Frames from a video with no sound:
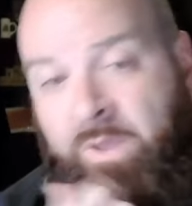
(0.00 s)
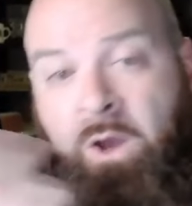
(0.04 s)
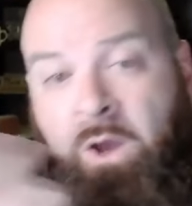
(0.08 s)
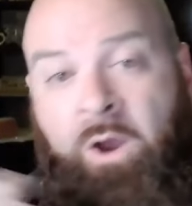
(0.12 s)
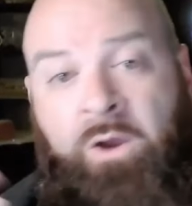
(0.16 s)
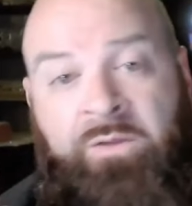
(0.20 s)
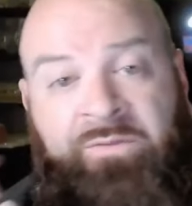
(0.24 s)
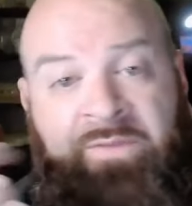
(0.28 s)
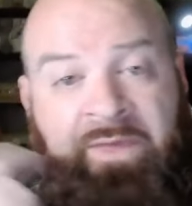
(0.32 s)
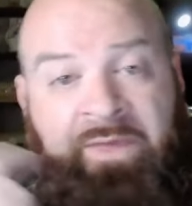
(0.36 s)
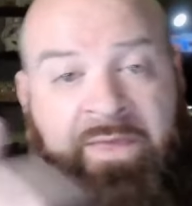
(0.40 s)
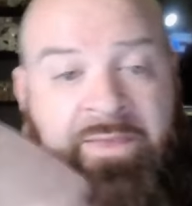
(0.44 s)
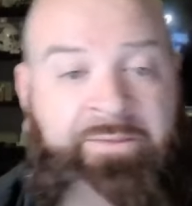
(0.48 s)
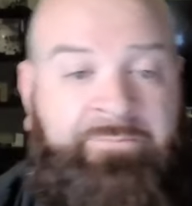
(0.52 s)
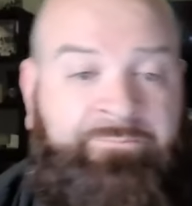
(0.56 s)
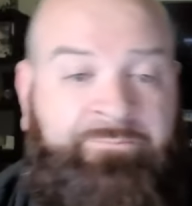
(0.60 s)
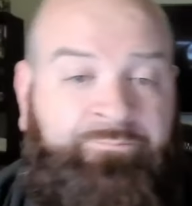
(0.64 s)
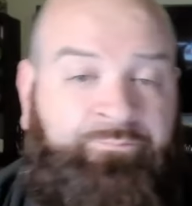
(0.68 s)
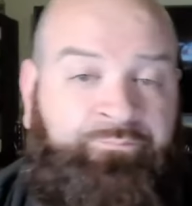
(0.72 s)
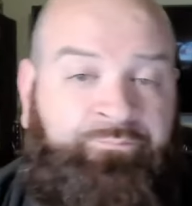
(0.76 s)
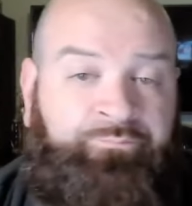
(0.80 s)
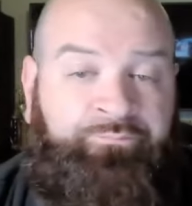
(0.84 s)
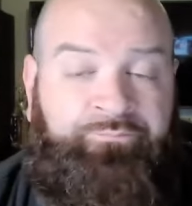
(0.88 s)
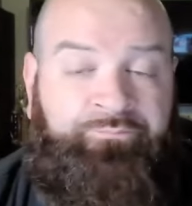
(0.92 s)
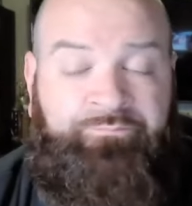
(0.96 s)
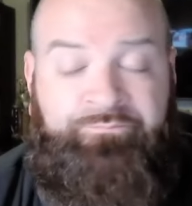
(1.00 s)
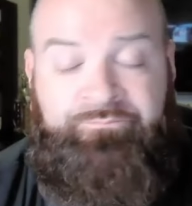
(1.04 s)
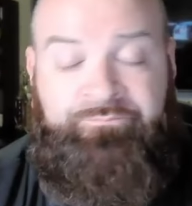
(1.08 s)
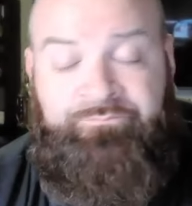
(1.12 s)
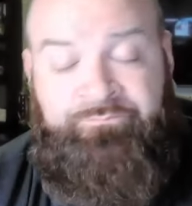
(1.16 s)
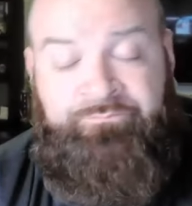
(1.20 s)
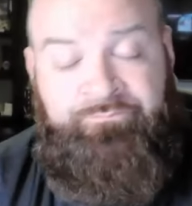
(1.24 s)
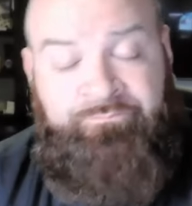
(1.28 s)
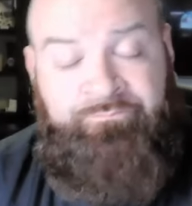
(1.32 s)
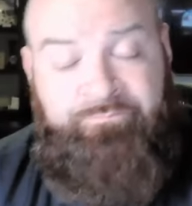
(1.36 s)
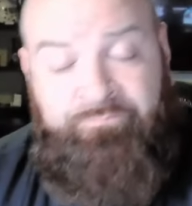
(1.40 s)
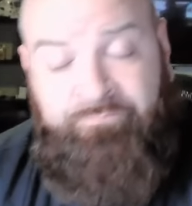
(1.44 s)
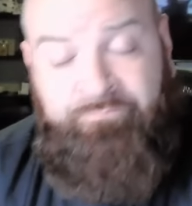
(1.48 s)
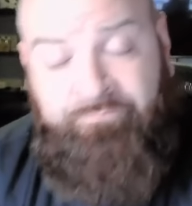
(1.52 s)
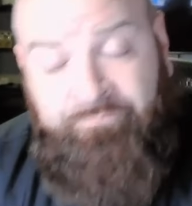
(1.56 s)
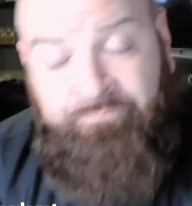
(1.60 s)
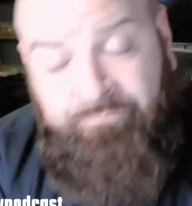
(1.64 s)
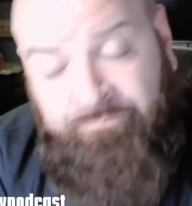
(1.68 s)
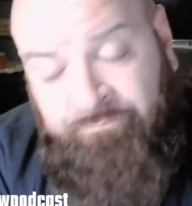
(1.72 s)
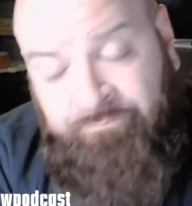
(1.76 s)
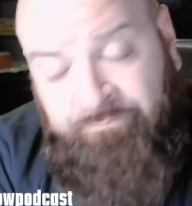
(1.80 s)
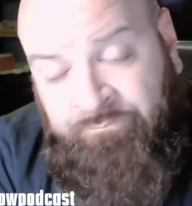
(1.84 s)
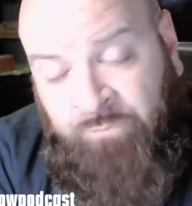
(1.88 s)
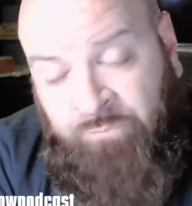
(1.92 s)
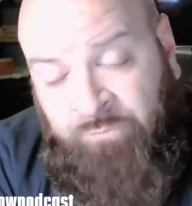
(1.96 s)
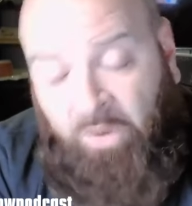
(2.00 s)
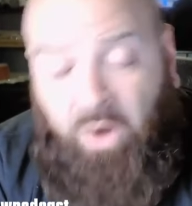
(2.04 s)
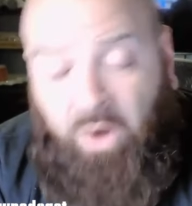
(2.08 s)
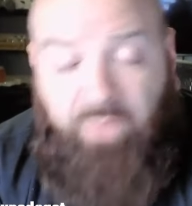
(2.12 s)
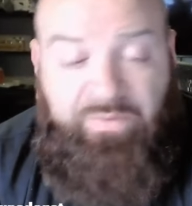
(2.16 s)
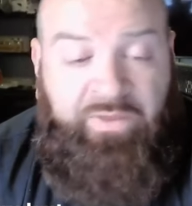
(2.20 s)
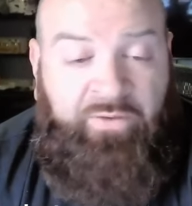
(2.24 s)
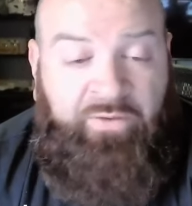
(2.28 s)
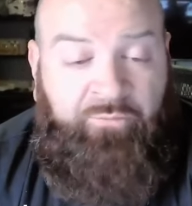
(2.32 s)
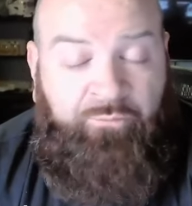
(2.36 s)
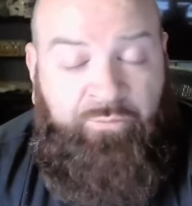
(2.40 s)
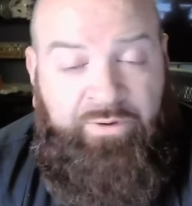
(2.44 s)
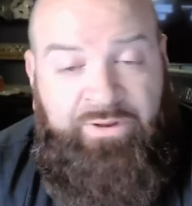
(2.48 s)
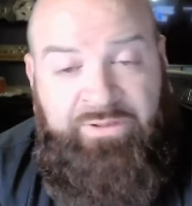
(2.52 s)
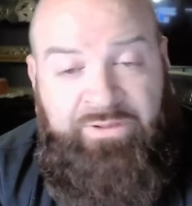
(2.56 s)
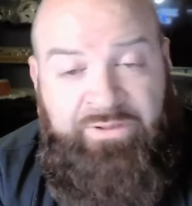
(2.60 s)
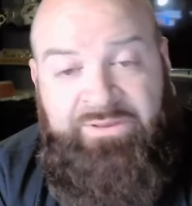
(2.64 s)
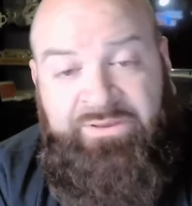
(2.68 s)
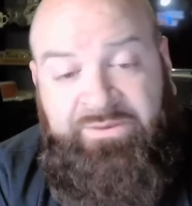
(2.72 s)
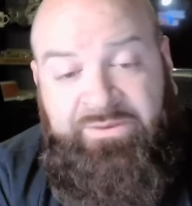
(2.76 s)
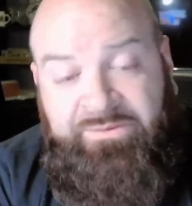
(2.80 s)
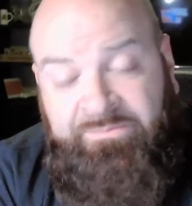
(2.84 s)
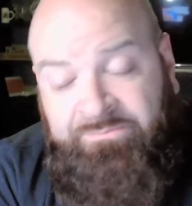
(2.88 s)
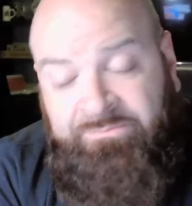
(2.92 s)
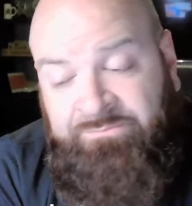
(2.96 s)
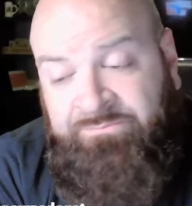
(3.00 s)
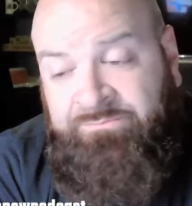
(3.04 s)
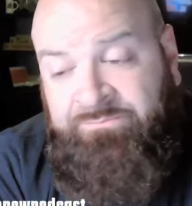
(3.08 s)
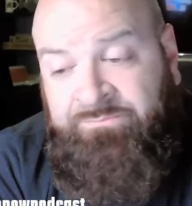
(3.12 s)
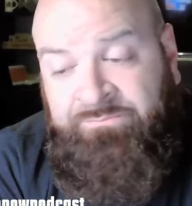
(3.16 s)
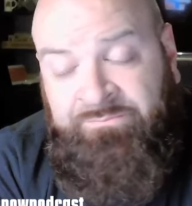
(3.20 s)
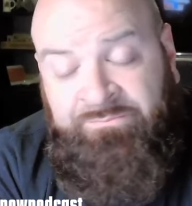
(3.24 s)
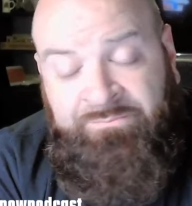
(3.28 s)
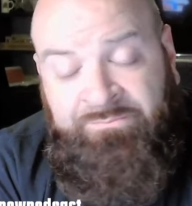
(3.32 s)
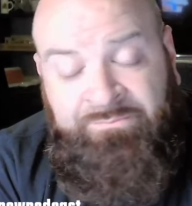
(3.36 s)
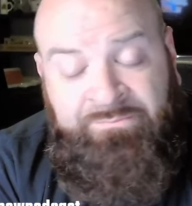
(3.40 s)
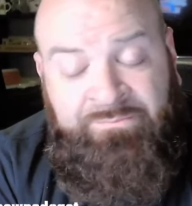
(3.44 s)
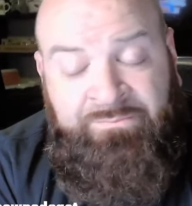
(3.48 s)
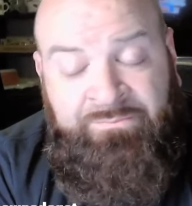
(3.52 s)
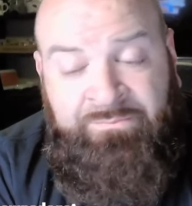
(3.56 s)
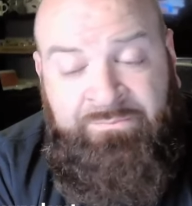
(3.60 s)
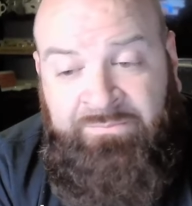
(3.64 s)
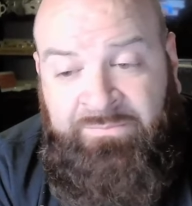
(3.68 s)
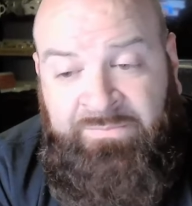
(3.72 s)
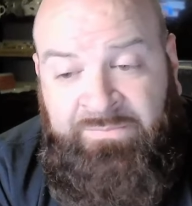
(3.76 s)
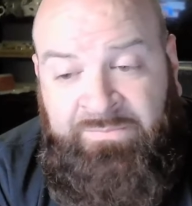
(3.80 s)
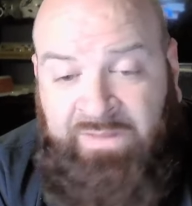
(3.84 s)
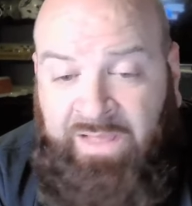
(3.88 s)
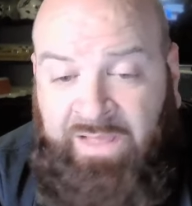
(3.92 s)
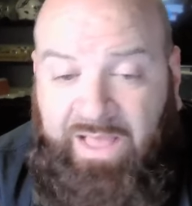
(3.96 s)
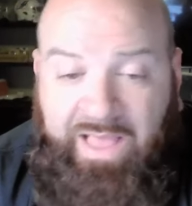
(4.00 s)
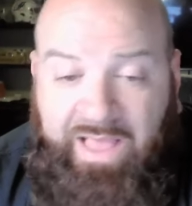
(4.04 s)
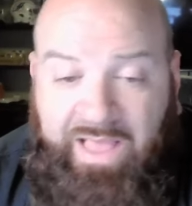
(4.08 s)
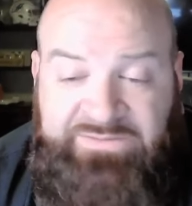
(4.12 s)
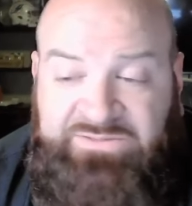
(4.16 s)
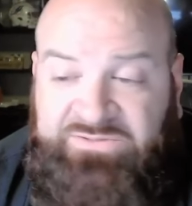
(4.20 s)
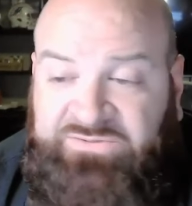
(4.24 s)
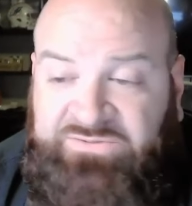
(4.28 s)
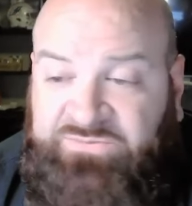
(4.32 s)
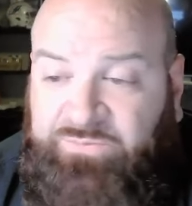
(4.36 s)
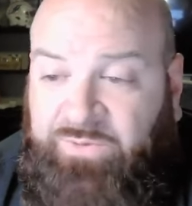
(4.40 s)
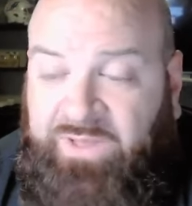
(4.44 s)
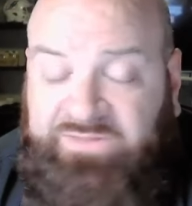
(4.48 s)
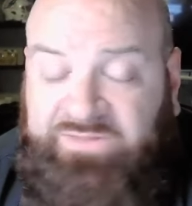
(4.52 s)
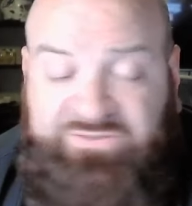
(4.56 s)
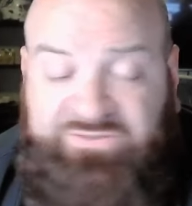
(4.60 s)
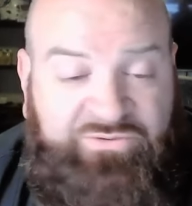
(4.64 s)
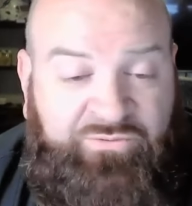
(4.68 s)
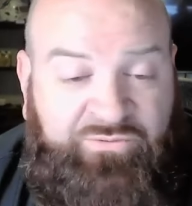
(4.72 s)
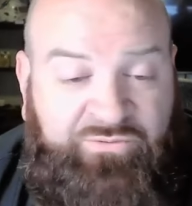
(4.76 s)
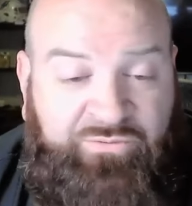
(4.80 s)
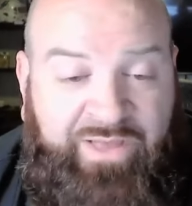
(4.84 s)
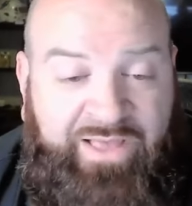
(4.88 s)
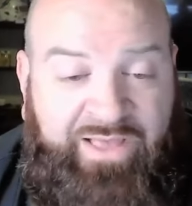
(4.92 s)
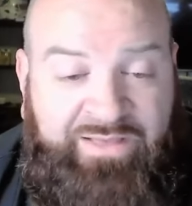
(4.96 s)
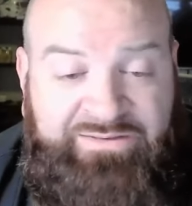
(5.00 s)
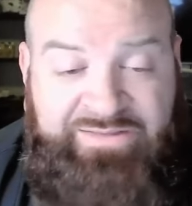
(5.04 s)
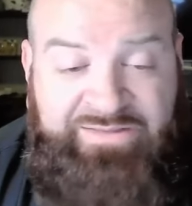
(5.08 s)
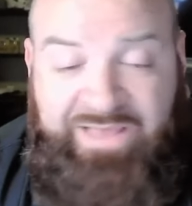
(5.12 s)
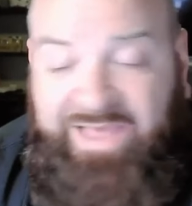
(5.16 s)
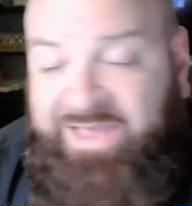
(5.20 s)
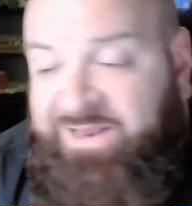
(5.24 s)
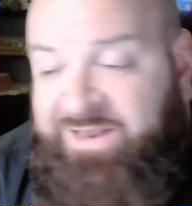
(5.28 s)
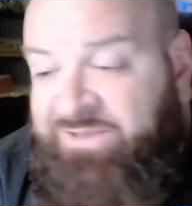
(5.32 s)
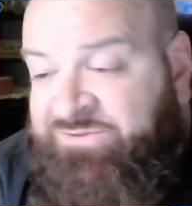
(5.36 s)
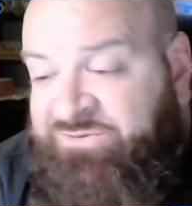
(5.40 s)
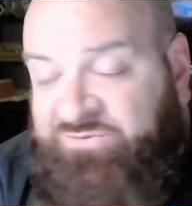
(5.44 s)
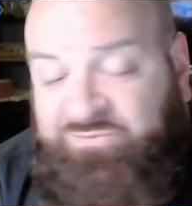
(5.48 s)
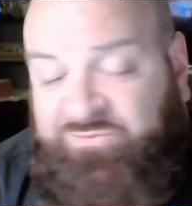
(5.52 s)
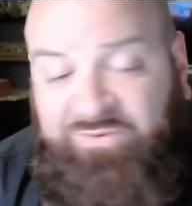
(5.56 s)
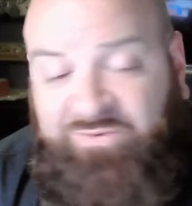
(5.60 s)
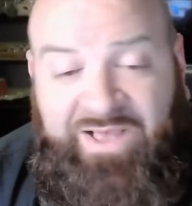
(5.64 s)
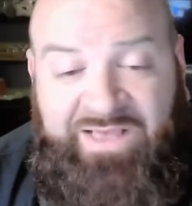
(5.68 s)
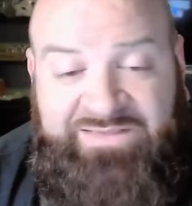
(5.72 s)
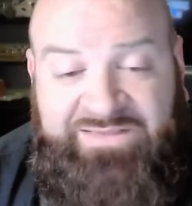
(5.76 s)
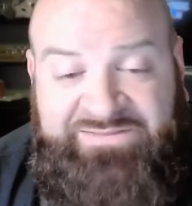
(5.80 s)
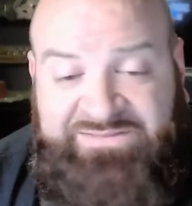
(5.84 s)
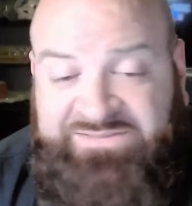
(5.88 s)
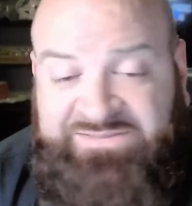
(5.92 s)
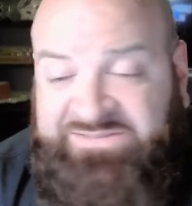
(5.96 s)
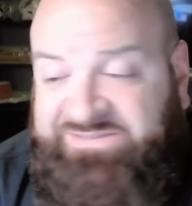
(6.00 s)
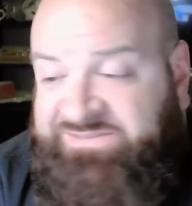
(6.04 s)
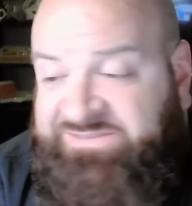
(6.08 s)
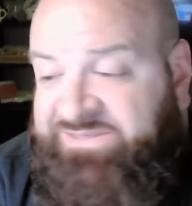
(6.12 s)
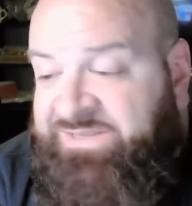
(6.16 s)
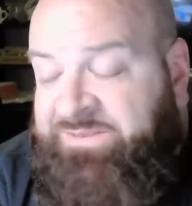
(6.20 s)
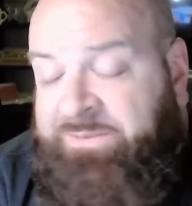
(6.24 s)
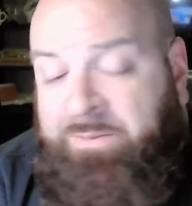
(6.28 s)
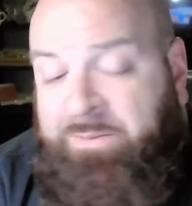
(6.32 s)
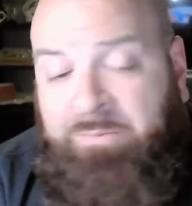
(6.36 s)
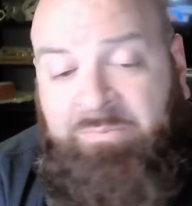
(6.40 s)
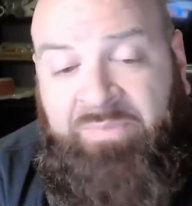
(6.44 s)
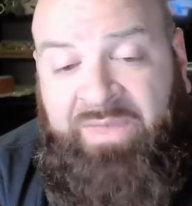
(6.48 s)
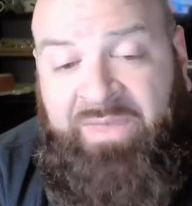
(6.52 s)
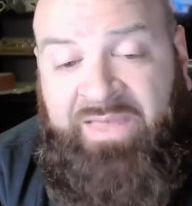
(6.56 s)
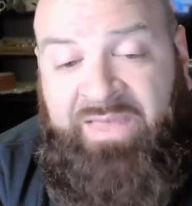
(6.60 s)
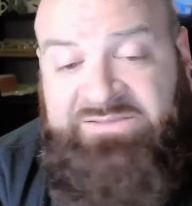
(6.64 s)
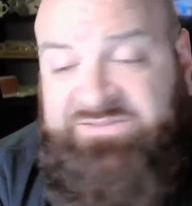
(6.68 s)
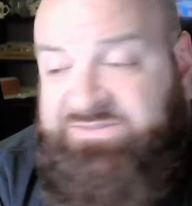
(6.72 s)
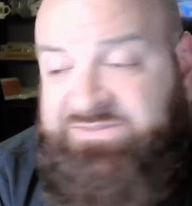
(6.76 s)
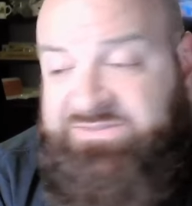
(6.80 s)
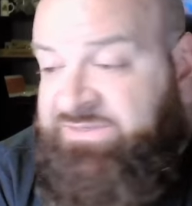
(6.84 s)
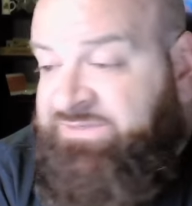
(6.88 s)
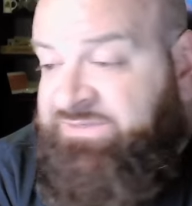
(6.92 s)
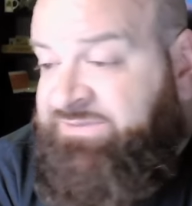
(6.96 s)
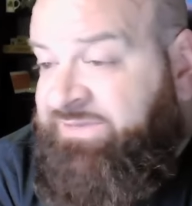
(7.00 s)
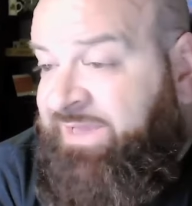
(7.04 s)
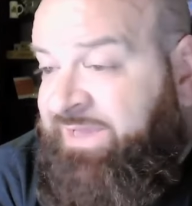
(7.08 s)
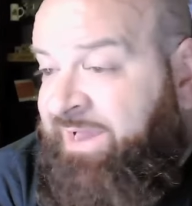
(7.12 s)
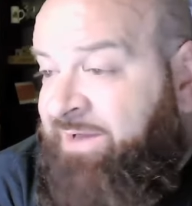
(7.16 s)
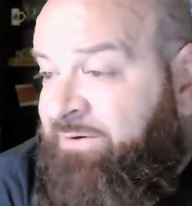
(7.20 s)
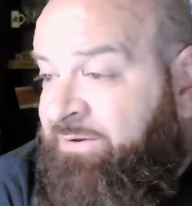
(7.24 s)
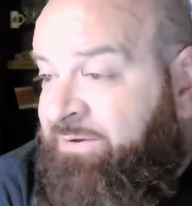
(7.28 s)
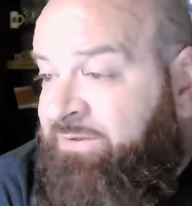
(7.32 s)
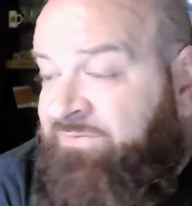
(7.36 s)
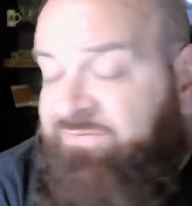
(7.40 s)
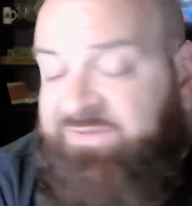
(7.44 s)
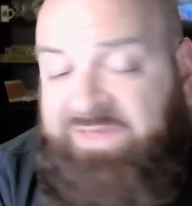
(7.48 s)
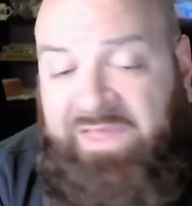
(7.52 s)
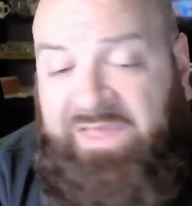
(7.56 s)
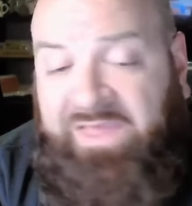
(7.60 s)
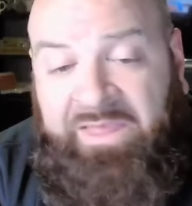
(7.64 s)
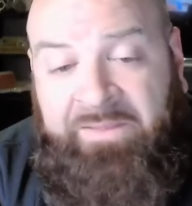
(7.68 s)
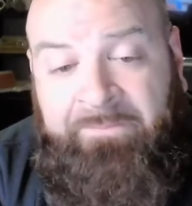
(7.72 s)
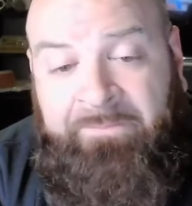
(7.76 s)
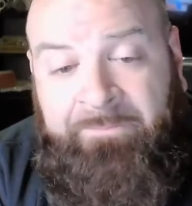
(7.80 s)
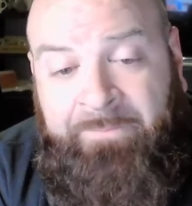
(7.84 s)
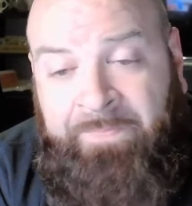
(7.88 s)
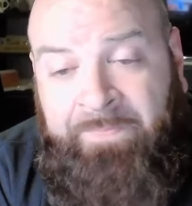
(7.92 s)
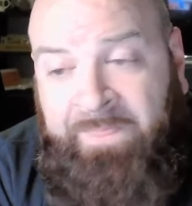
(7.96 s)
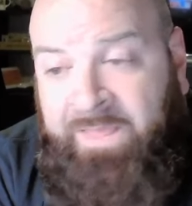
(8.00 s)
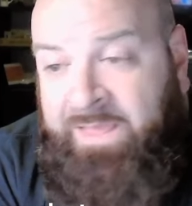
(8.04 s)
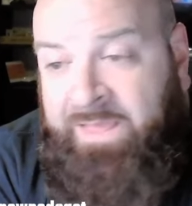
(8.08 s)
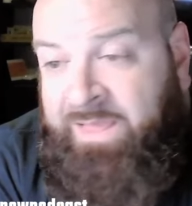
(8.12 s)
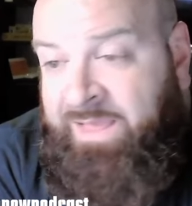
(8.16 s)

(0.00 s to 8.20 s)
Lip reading: Are they? Are they really? I just watched Diana Taurasi sit the bench the entirety of the game.